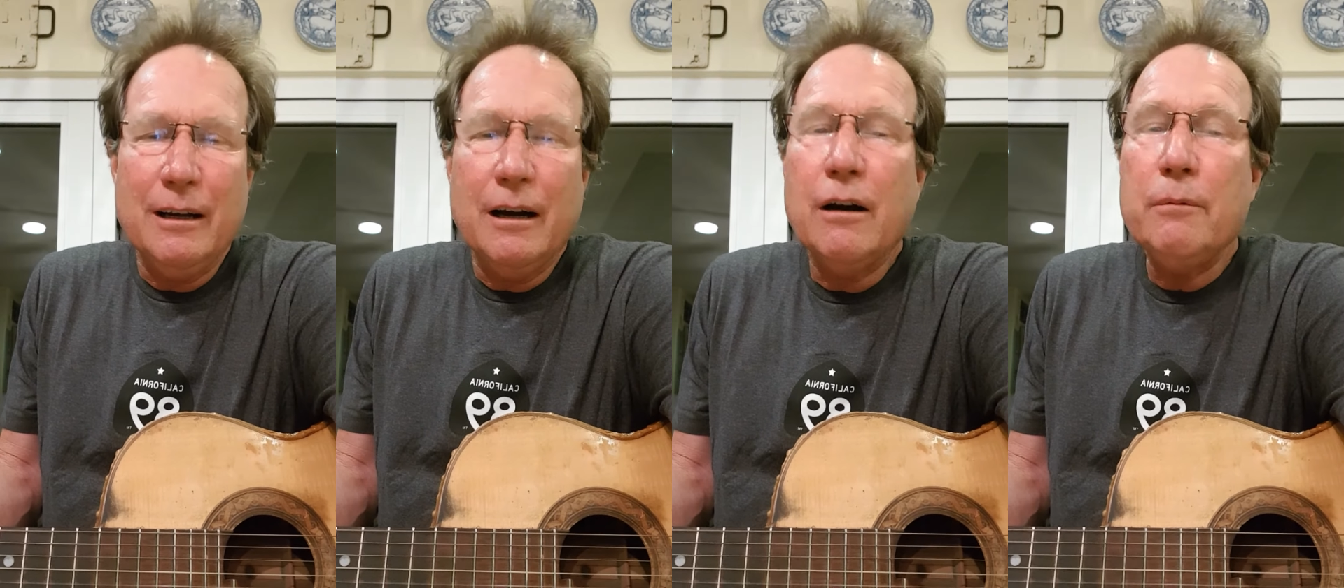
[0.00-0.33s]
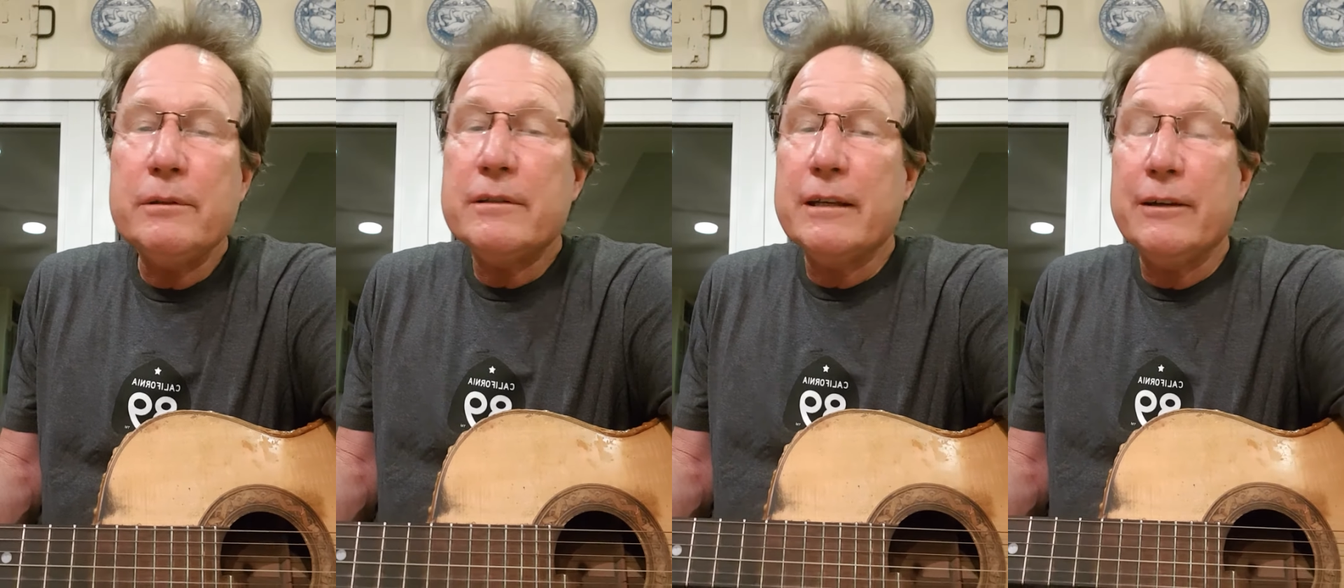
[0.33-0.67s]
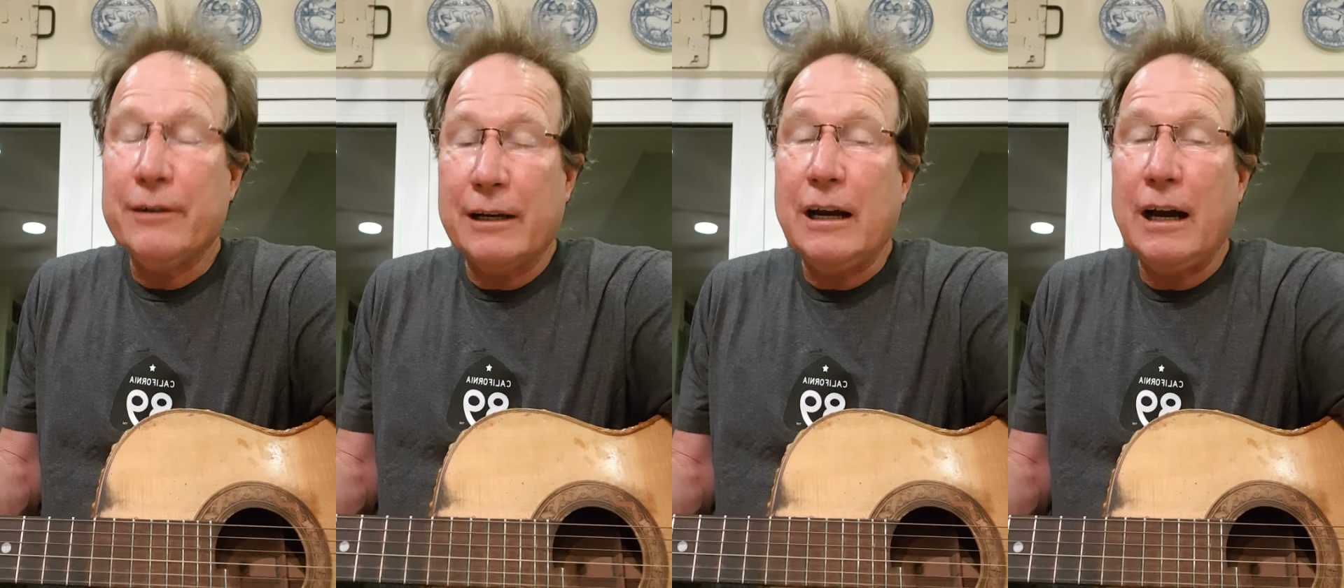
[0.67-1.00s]
Hope to see you
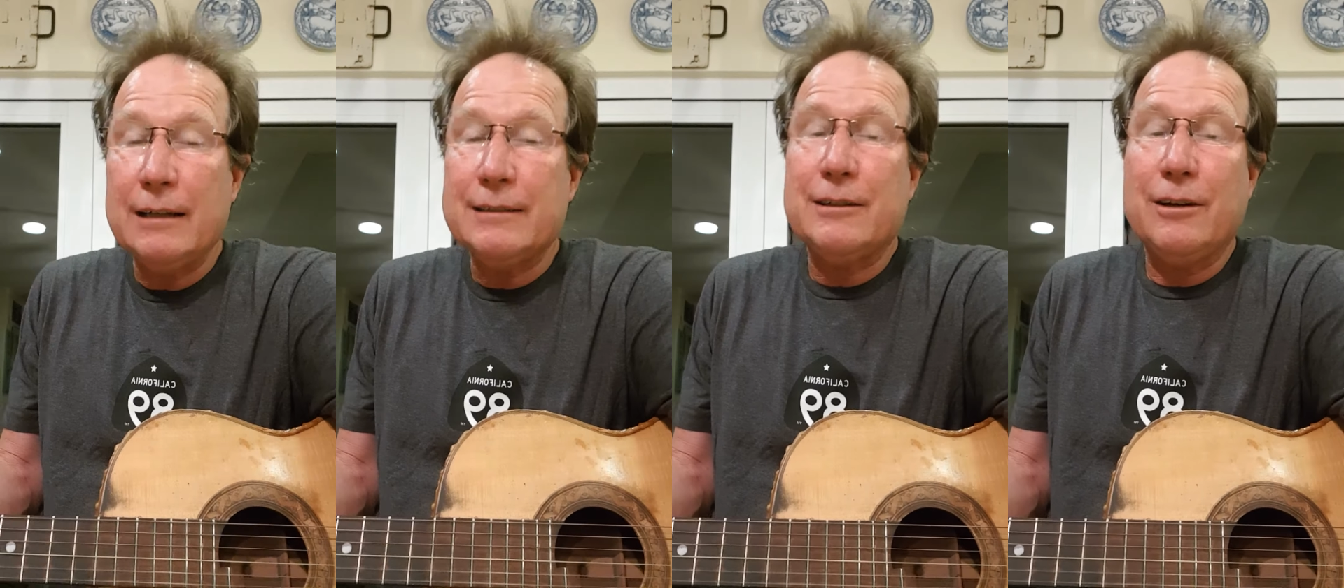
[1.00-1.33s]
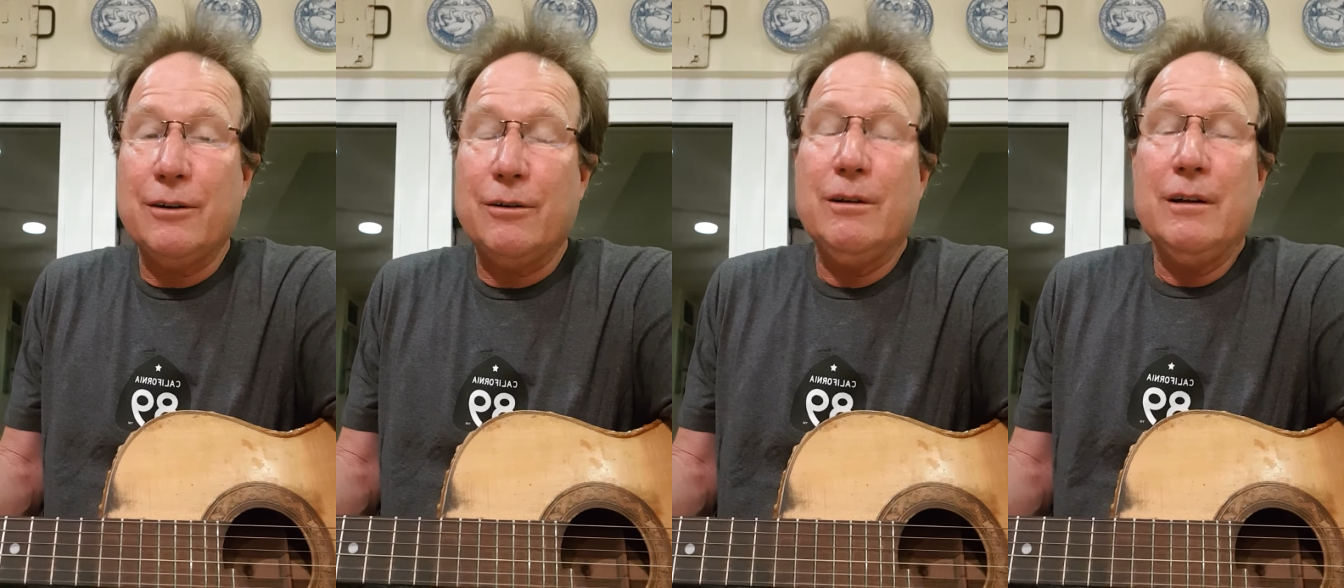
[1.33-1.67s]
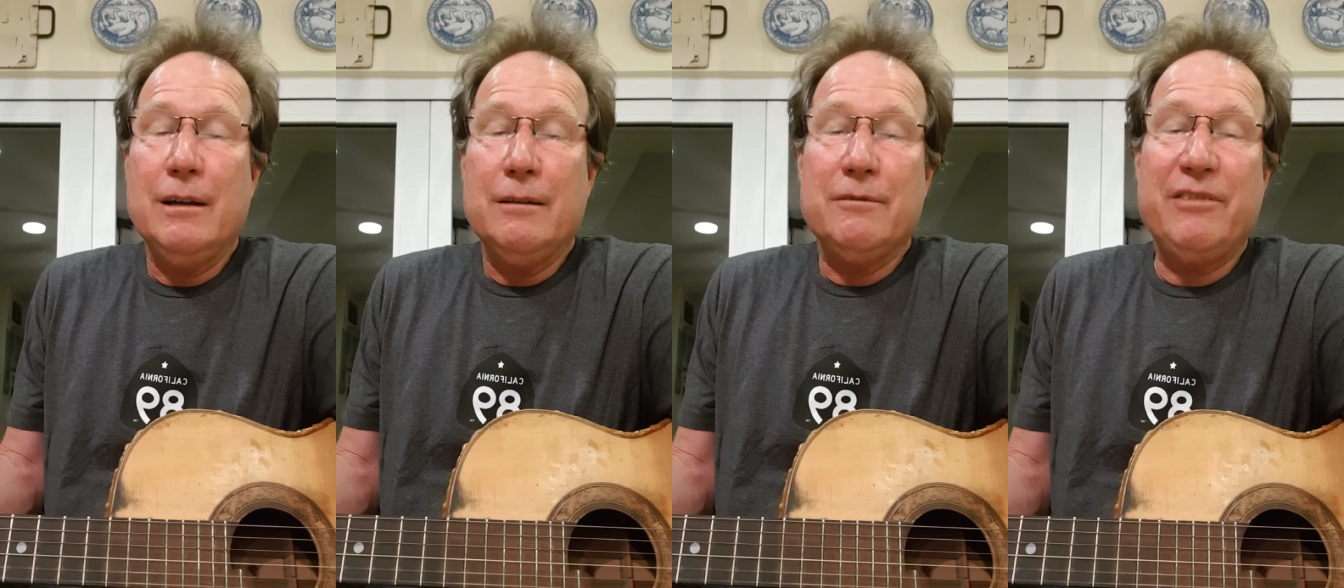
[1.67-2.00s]
in Costco
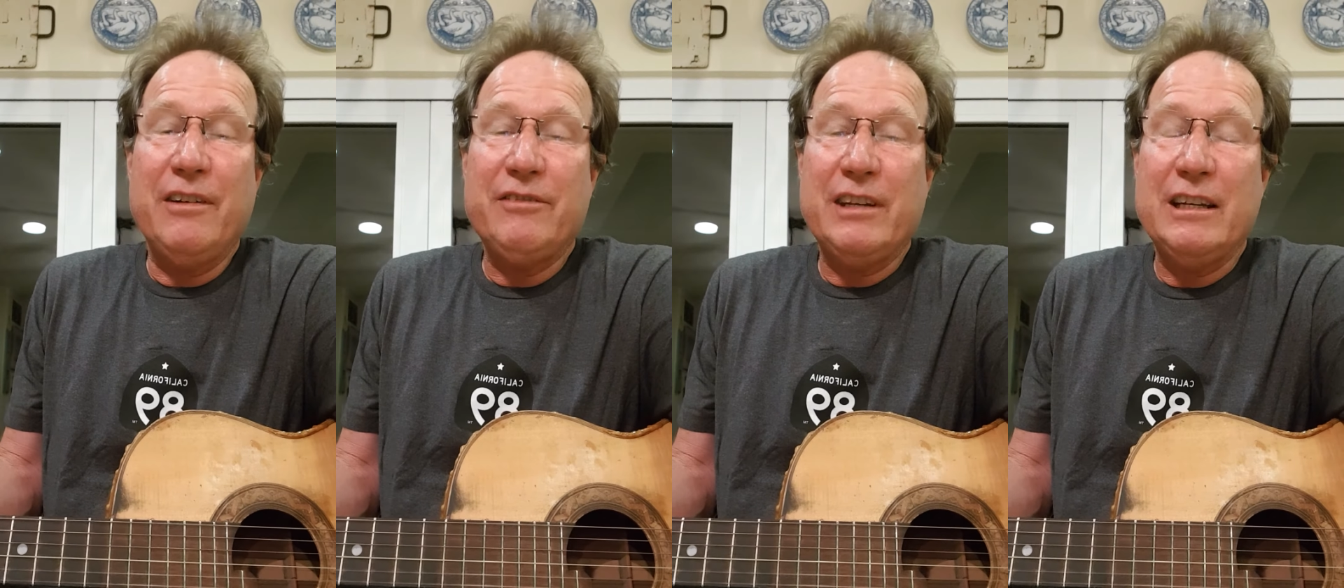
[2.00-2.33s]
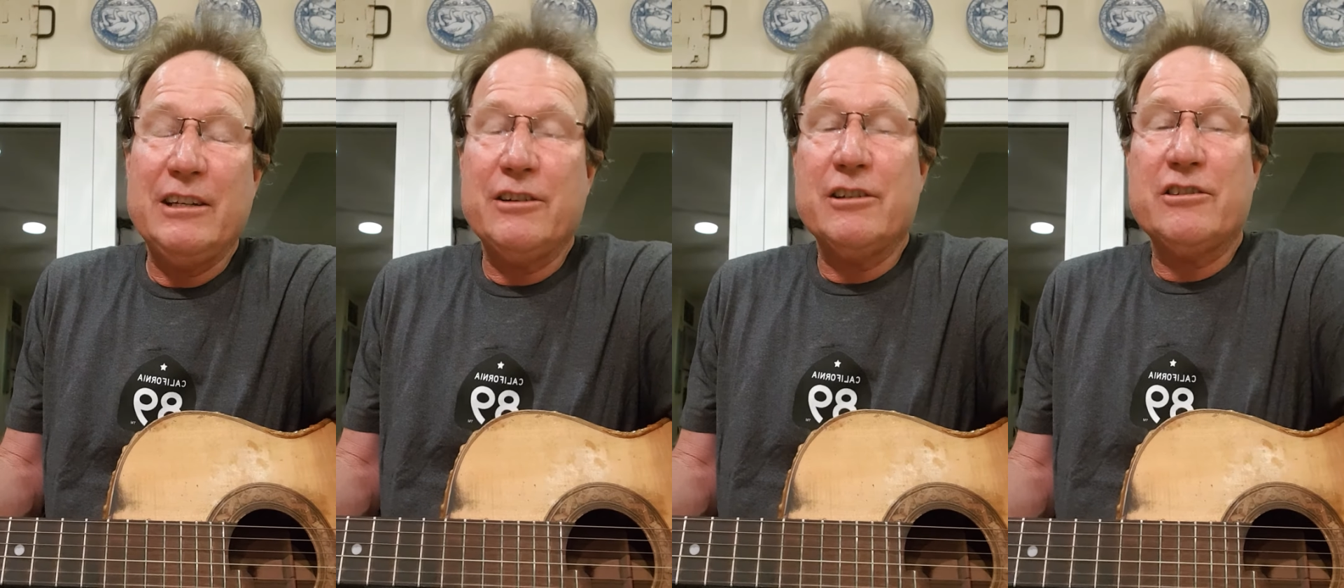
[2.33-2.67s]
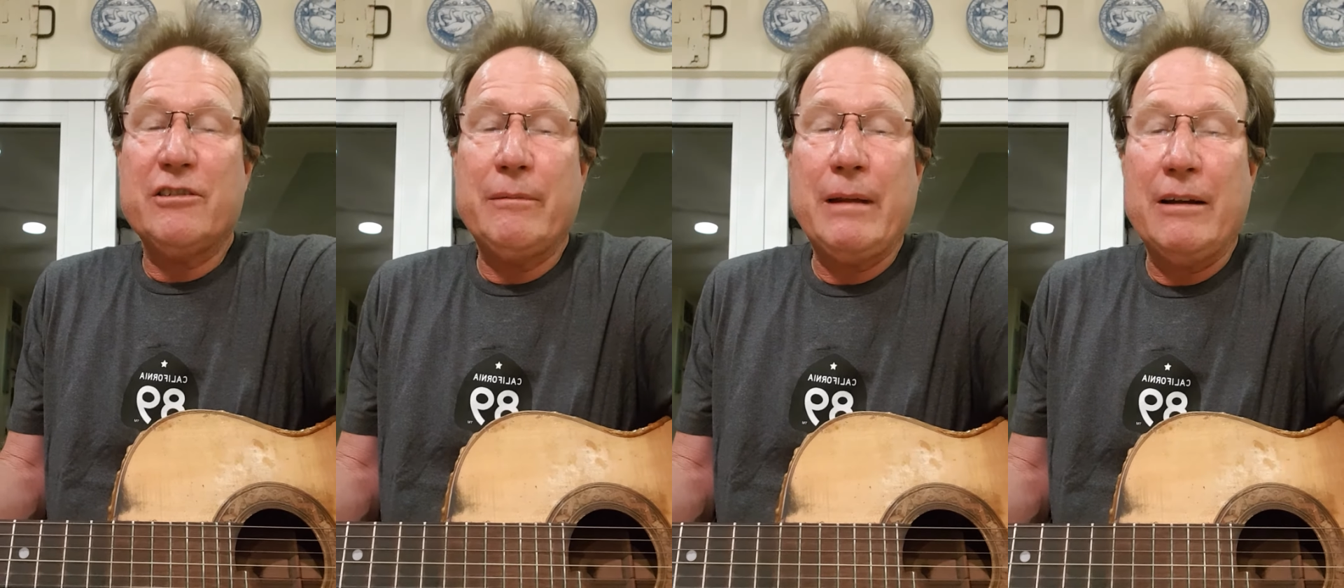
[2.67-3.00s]
15 years
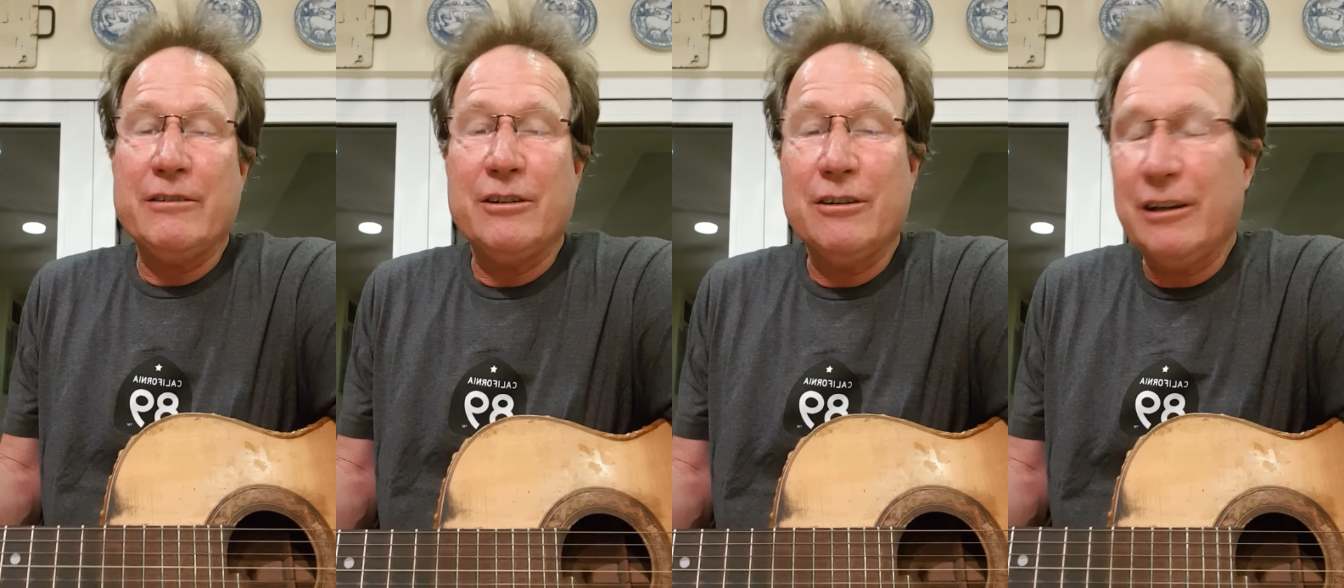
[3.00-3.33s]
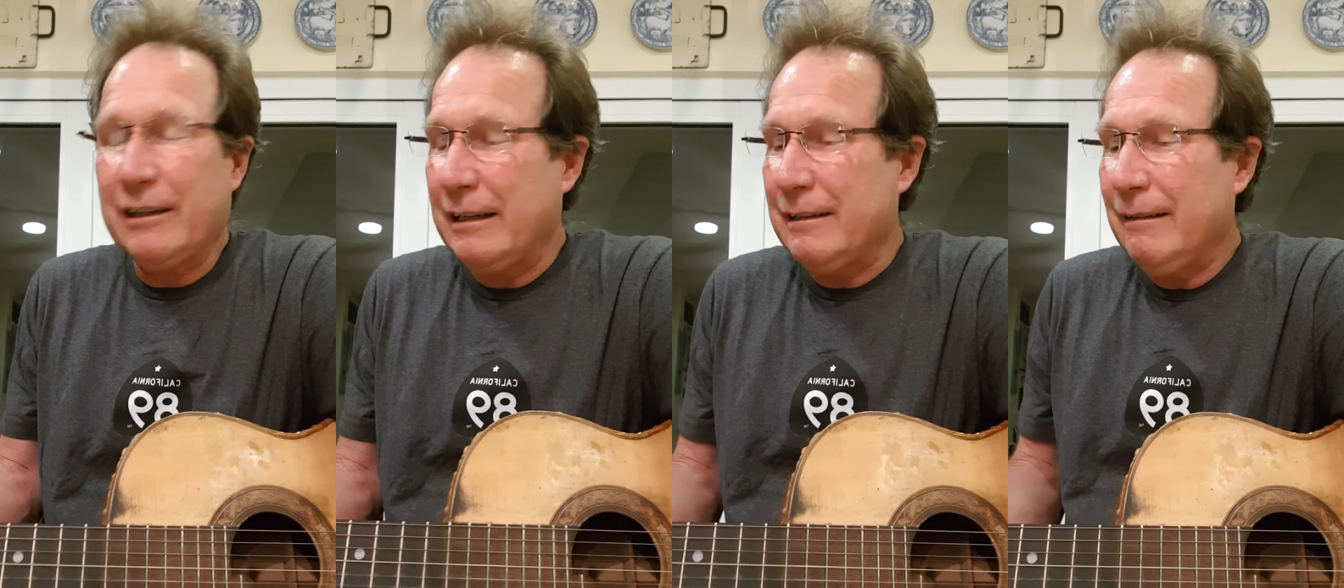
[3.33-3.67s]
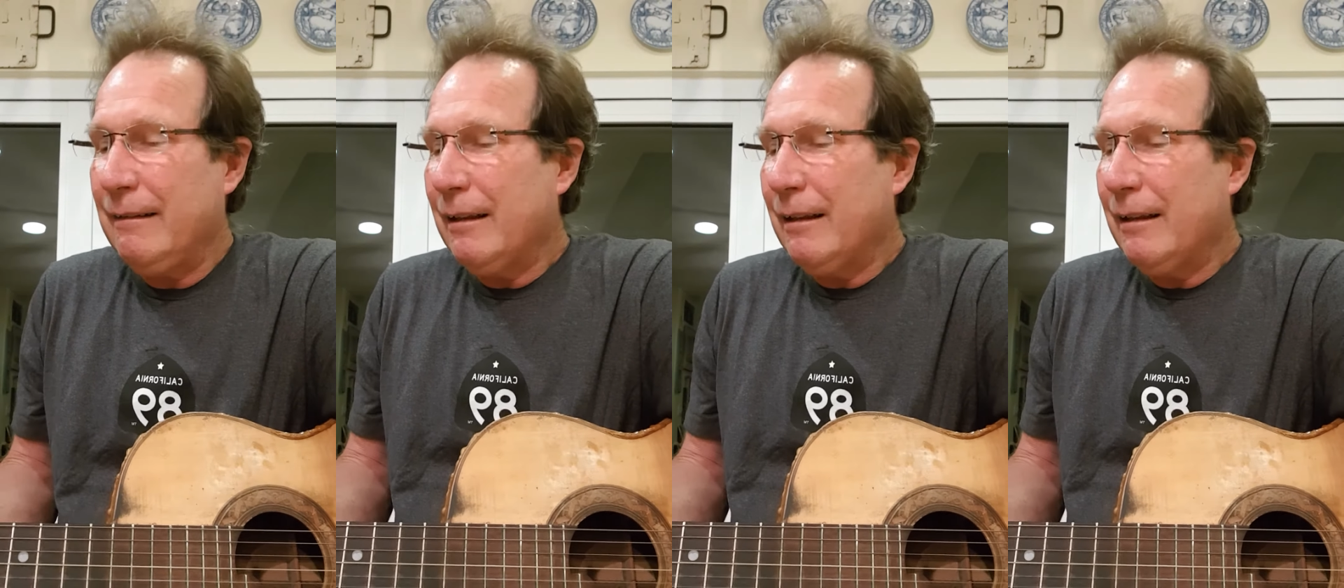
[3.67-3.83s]
from now and you look and,